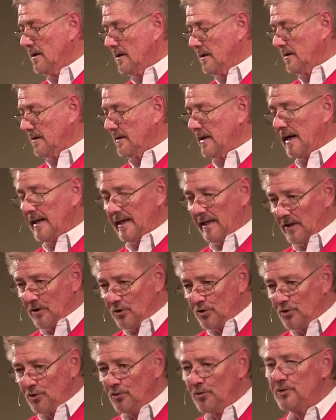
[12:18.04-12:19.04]
that in
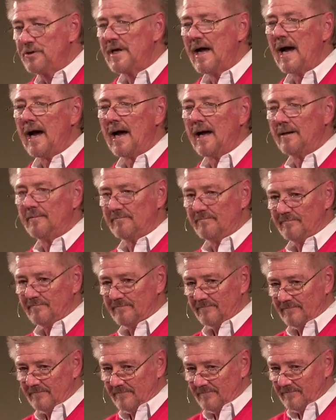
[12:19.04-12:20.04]
due time
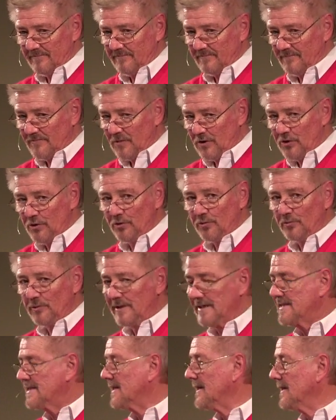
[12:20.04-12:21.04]
you'll
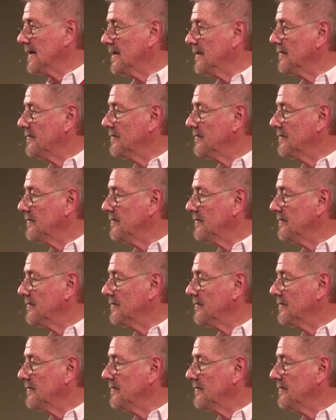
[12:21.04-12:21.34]
receive.